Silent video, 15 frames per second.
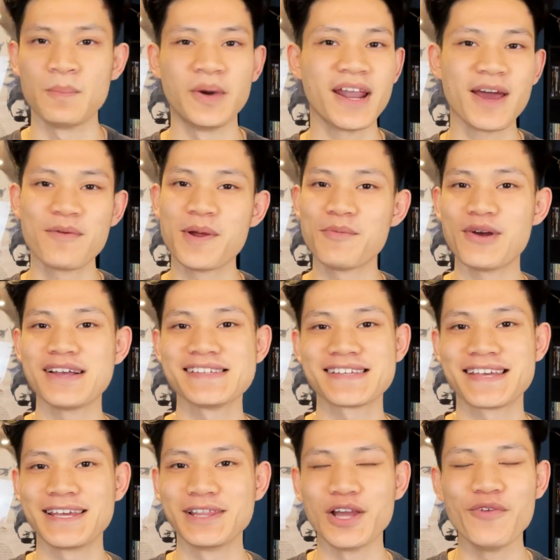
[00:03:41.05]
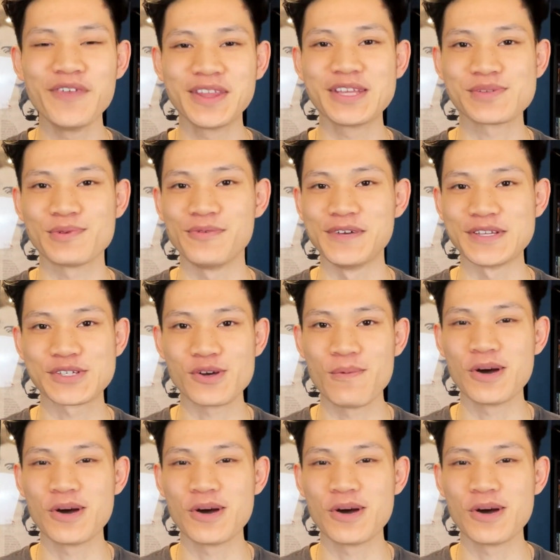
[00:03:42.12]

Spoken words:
But I remember as a kid loving this movie so